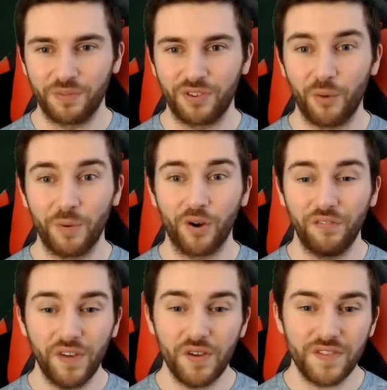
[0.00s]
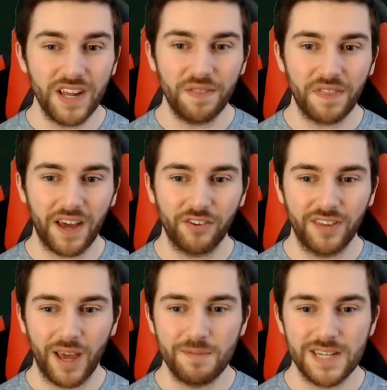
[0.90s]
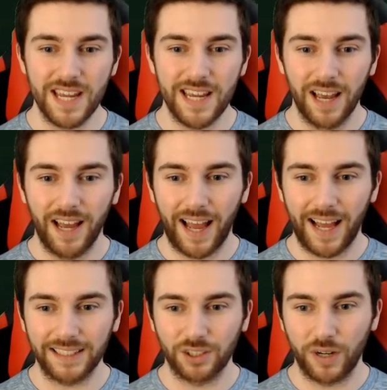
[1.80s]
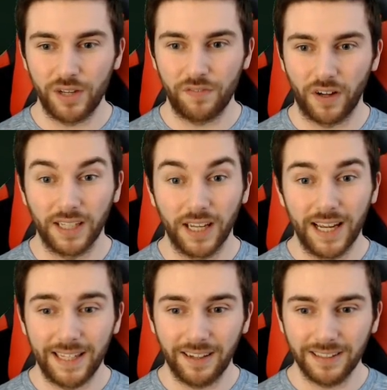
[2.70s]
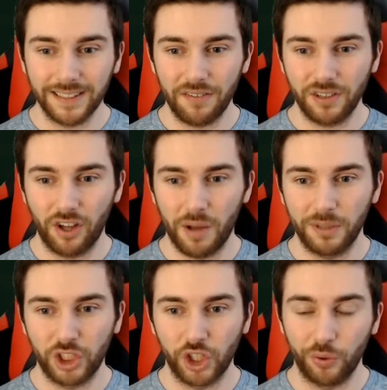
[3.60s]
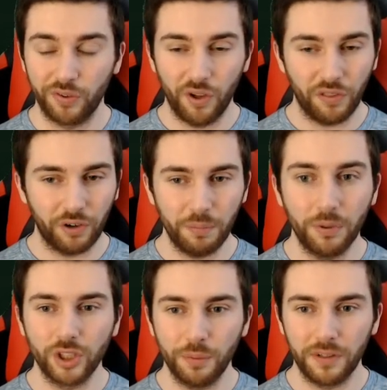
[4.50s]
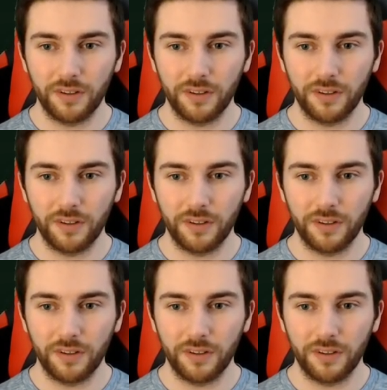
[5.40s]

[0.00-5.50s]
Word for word: So we got 15,000 MT as a refund. He does have a diamond shoe. It's not a three-point shoe, but he